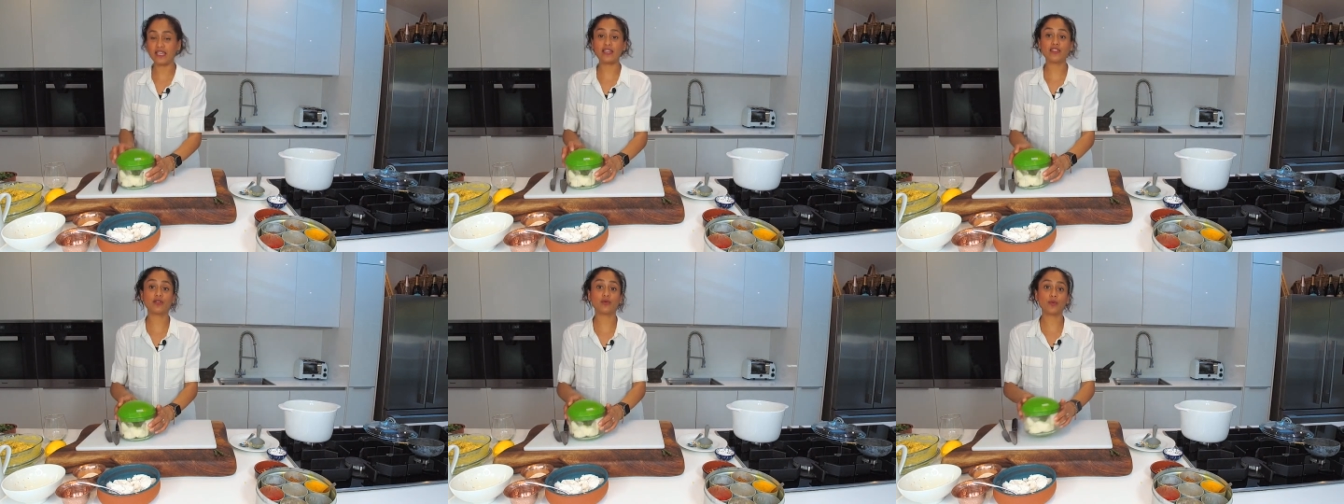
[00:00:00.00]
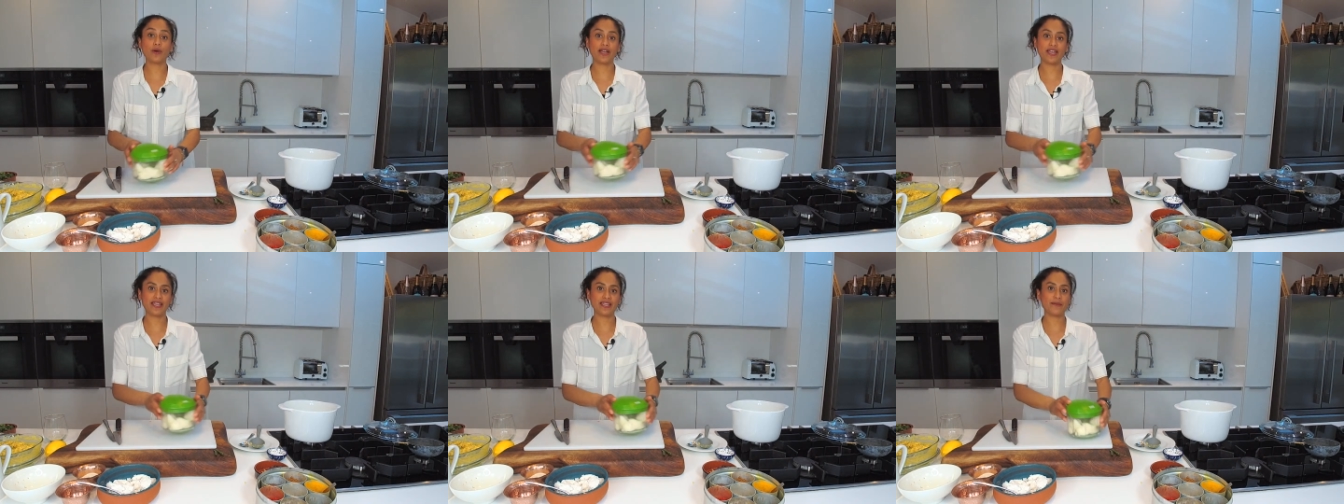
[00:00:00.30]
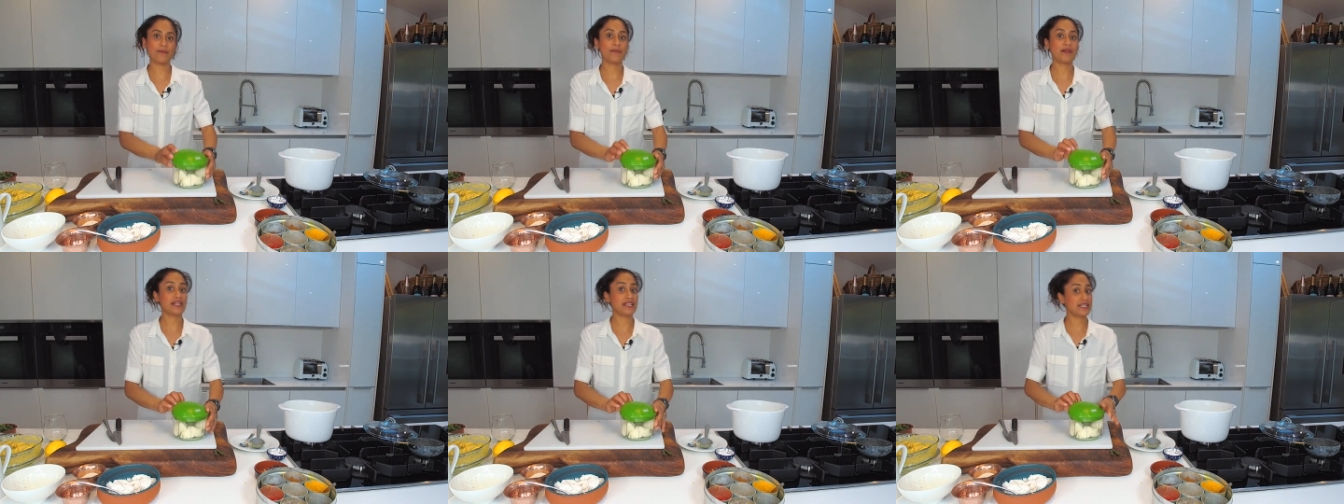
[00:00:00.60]
Either
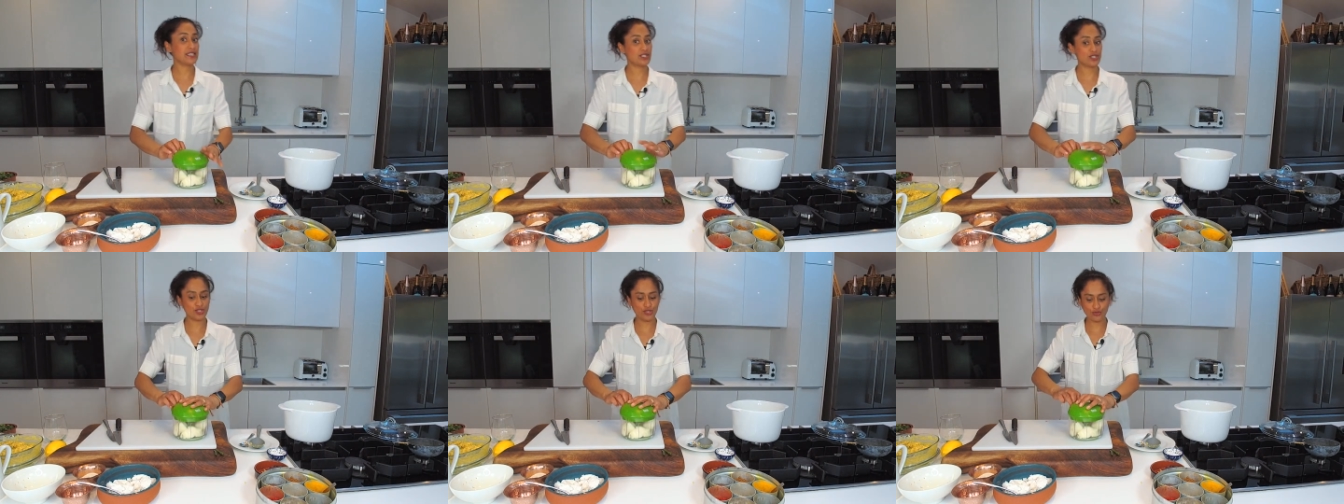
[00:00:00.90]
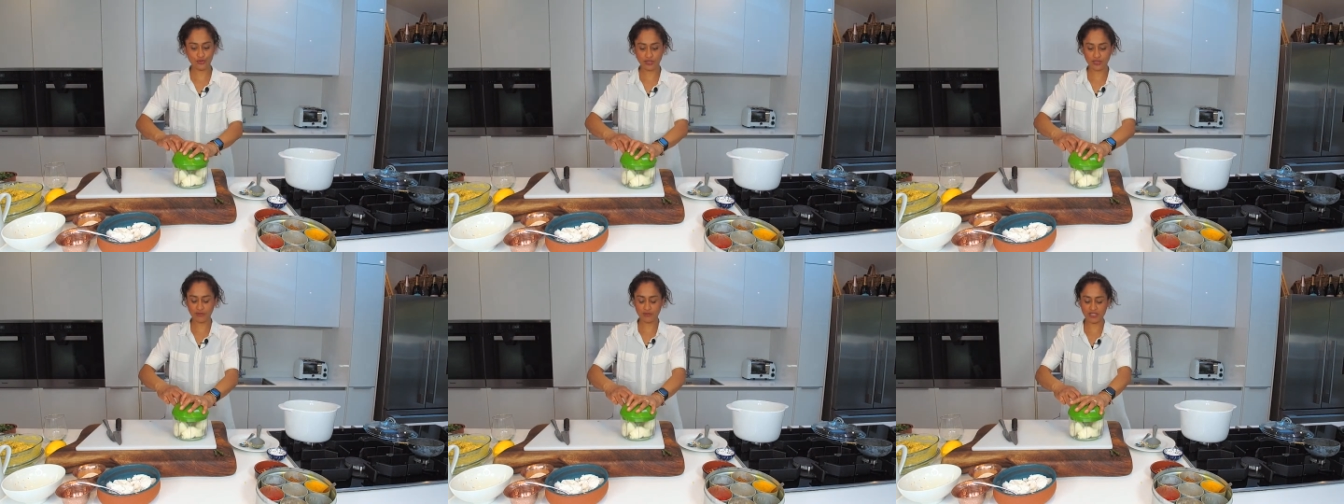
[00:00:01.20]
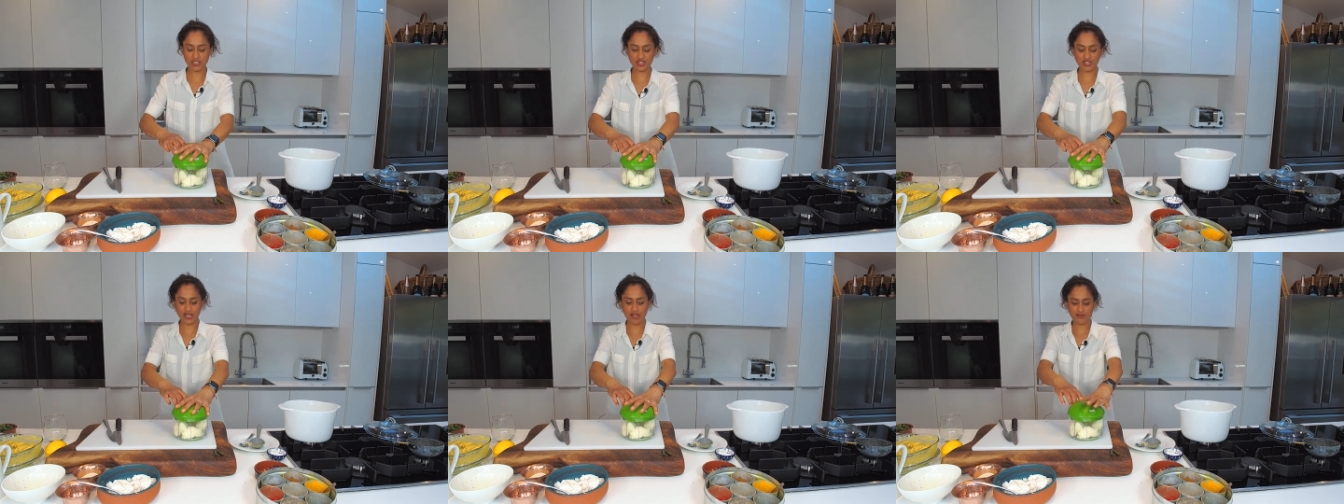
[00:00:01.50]
way, please do give
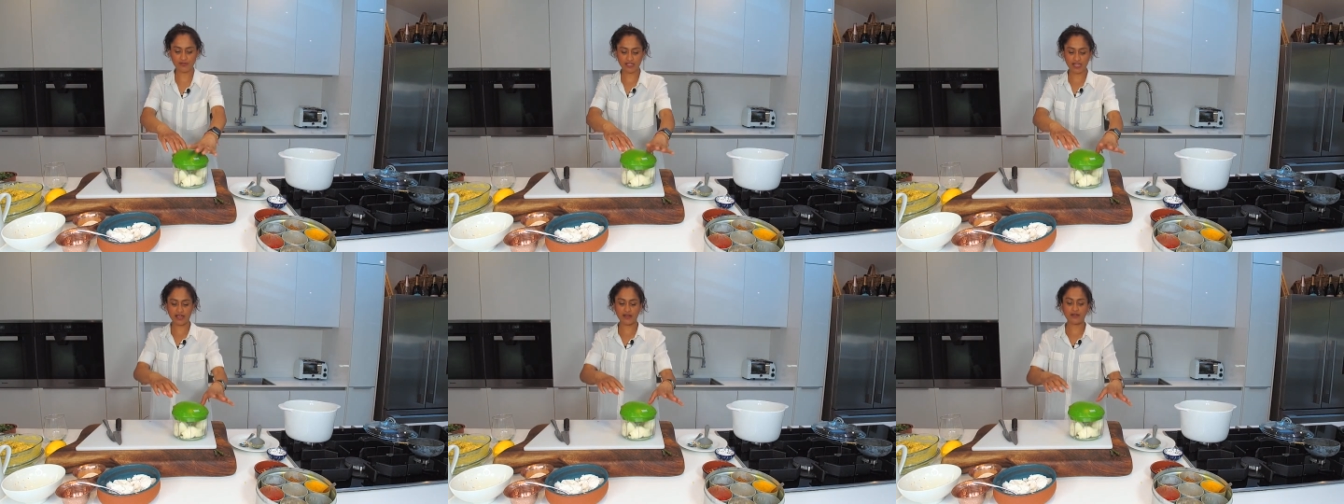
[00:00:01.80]
me a shout